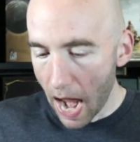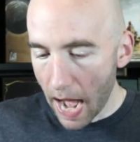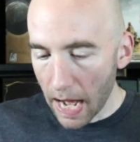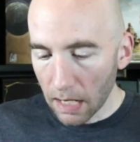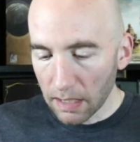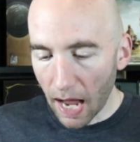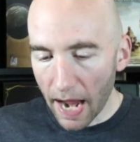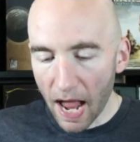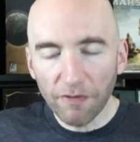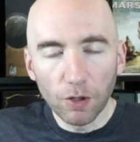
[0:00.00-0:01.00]
And I
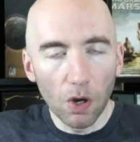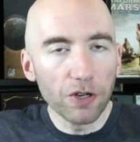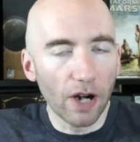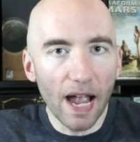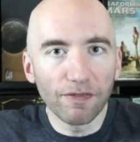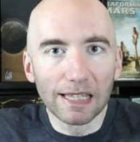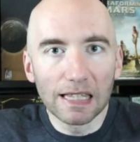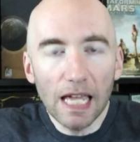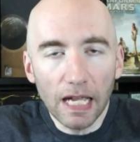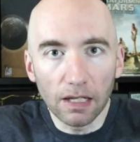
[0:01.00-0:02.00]
have to wonder, I have to
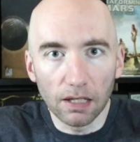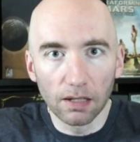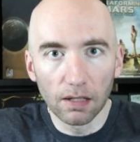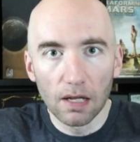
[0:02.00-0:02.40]
think,